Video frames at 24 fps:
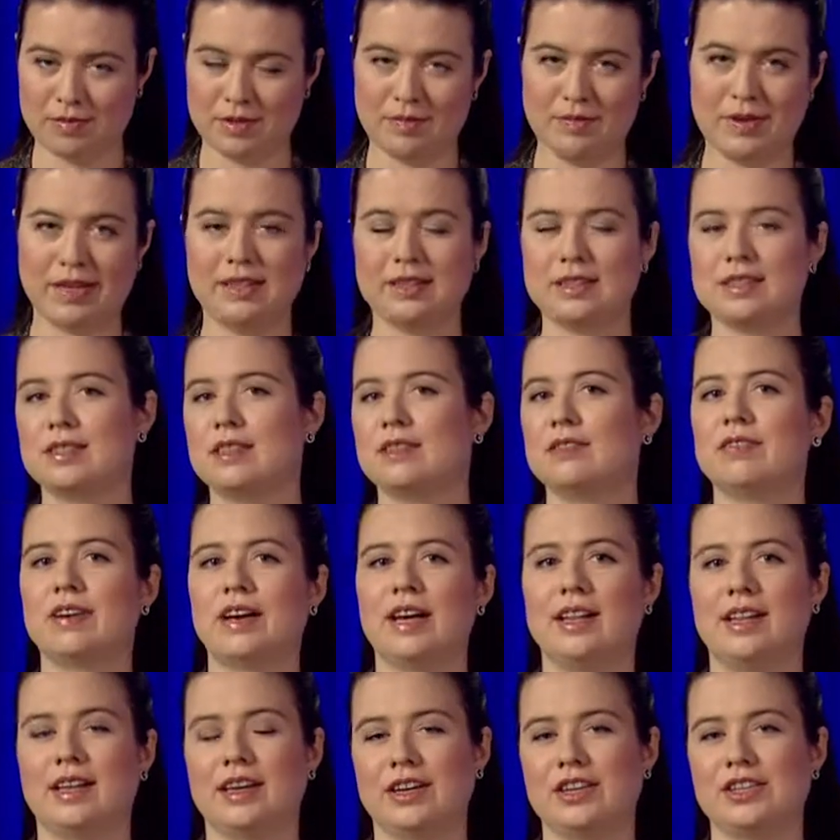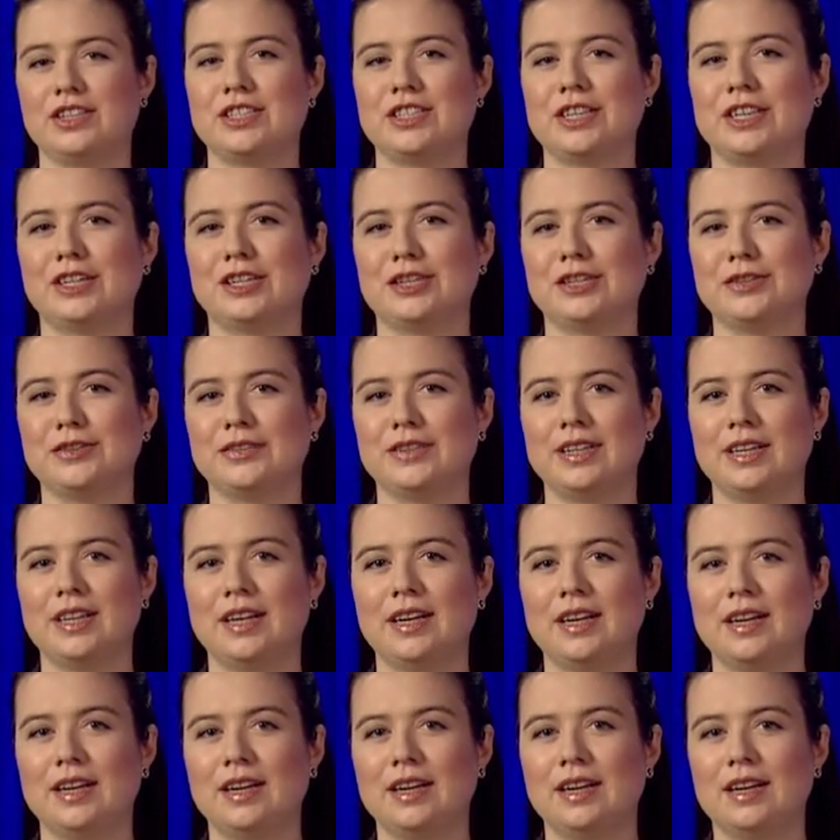the Mendelssohn Violin Concerto.
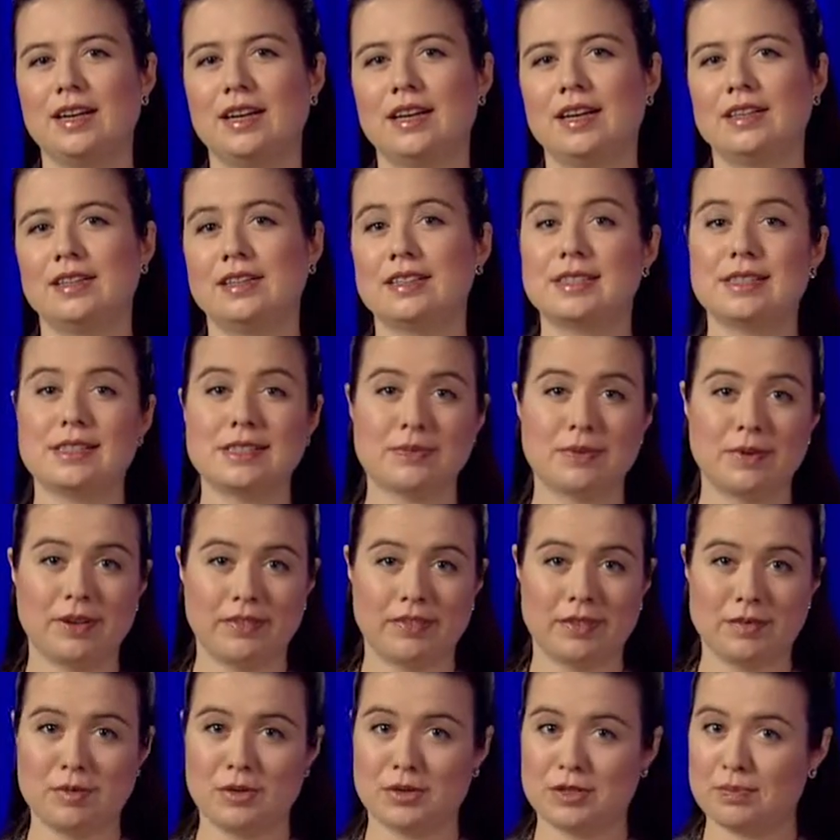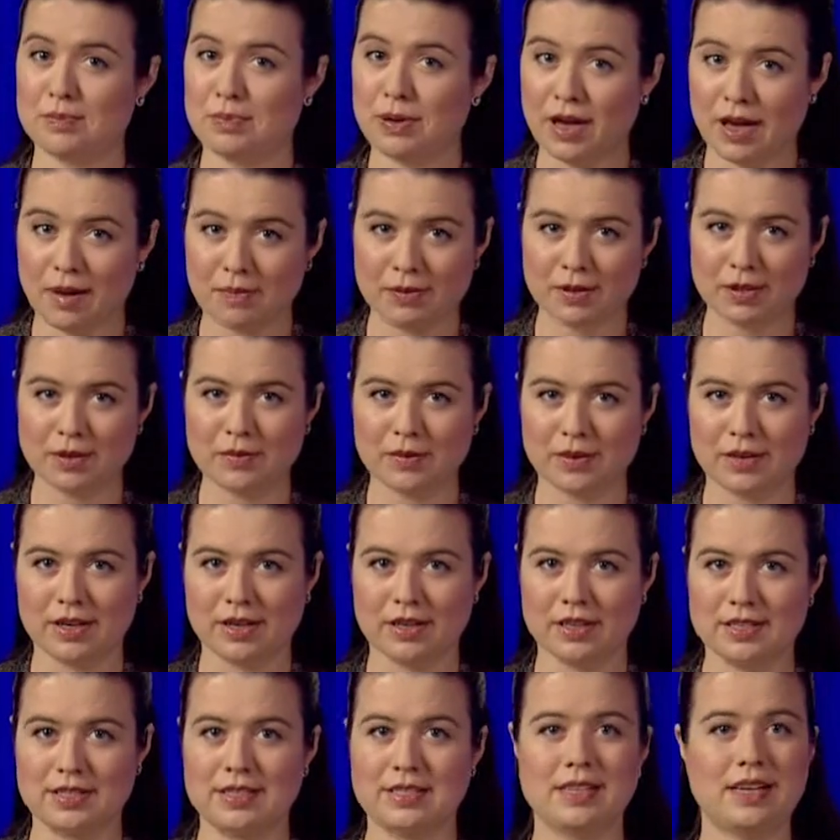This is one of the most popular
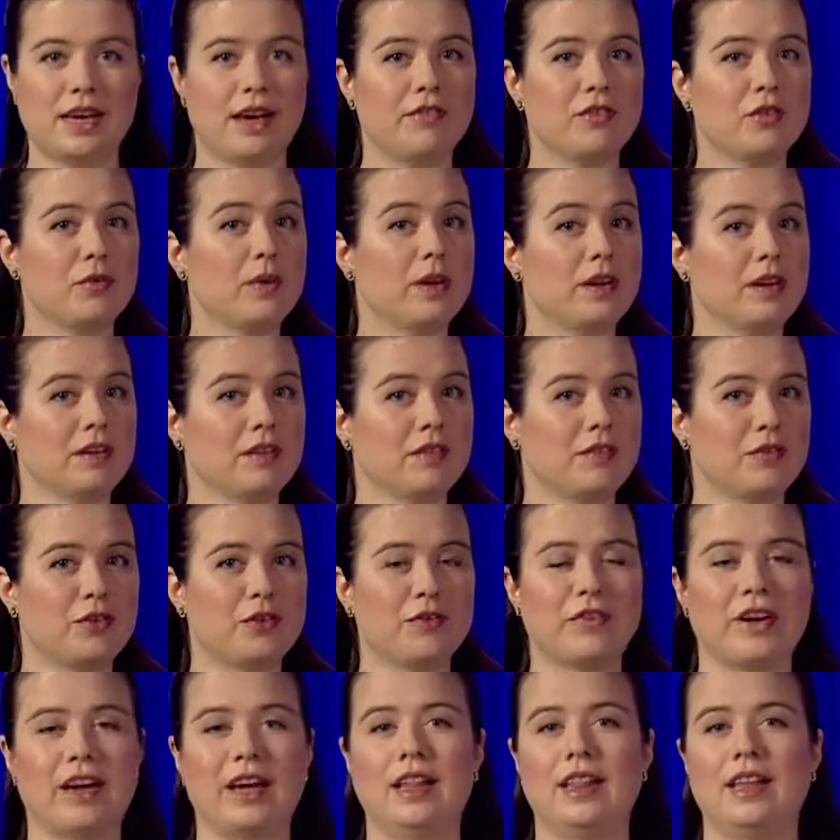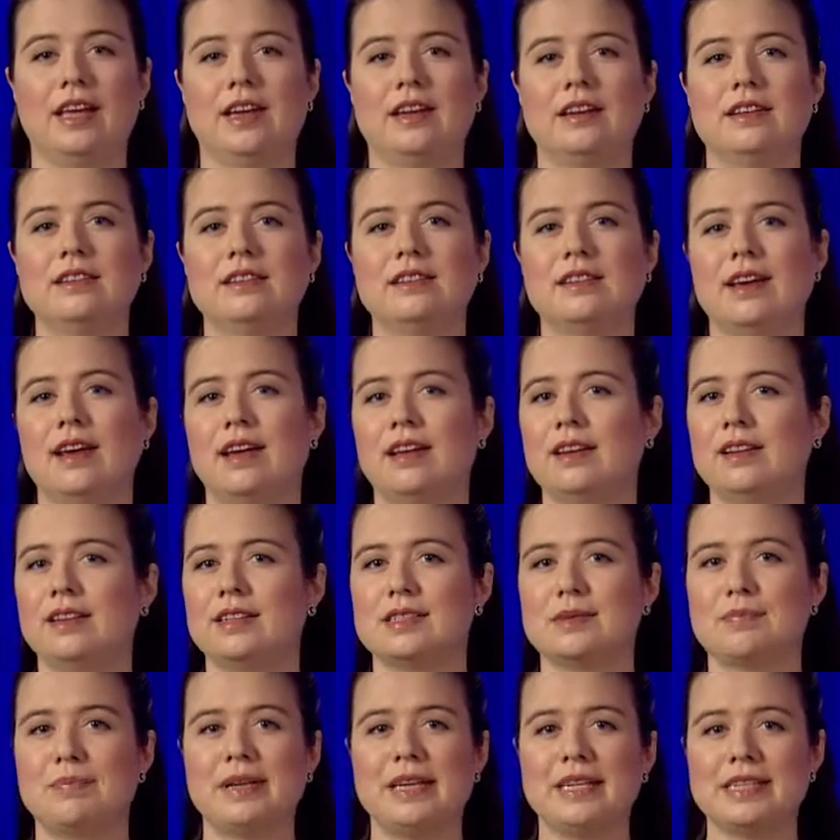works ever written for violin and is
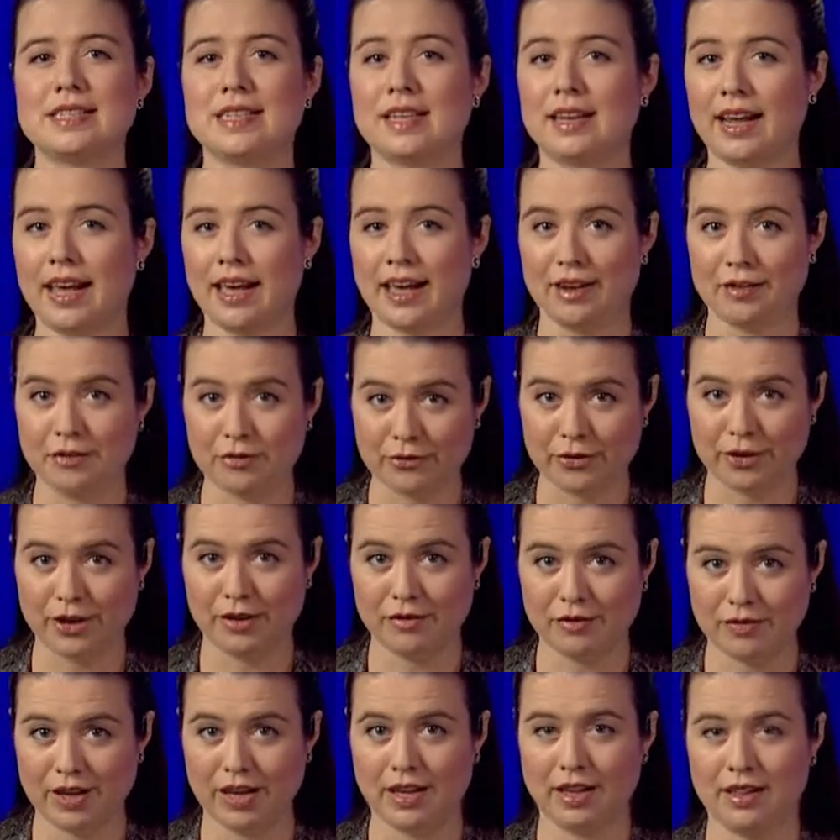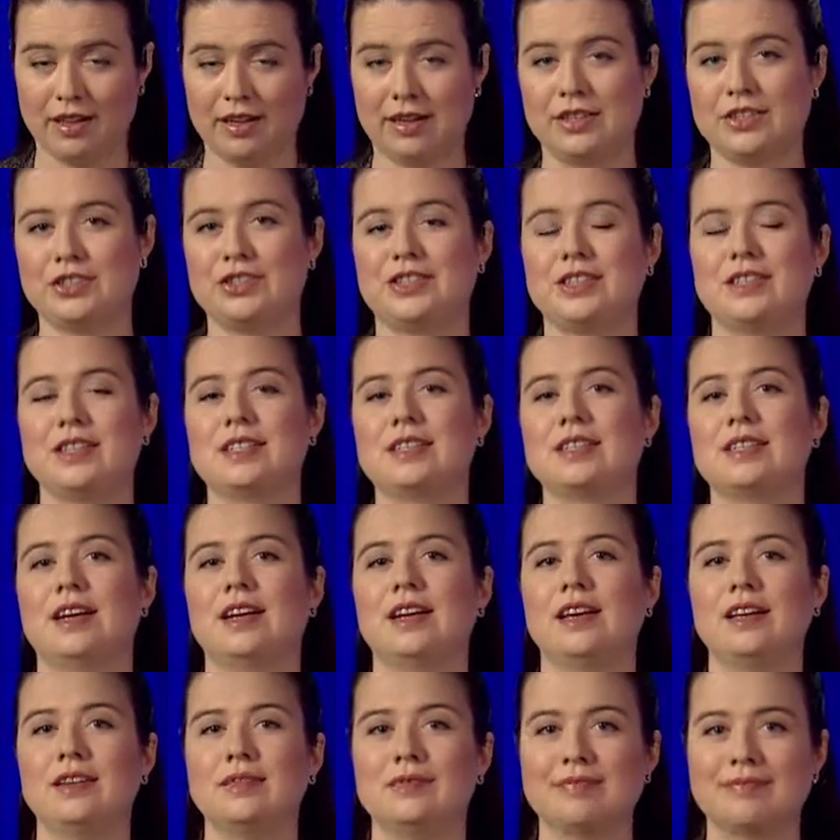a piece that every violinist should
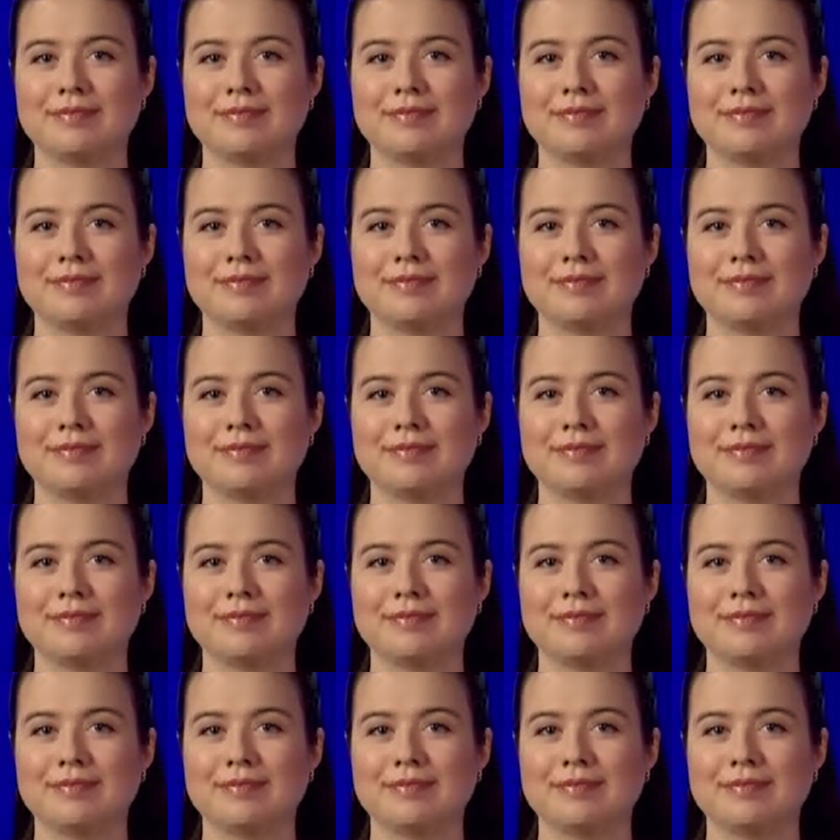study.